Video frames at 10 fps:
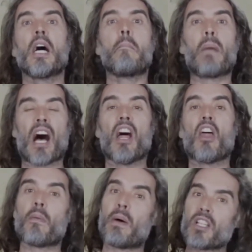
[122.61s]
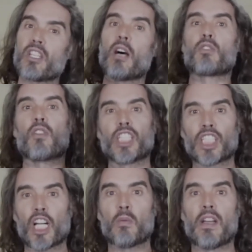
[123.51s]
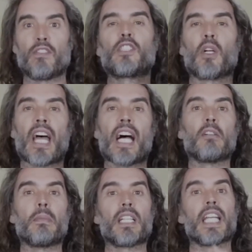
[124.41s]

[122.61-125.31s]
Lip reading: But the person that I was on the show with, John Heilemann,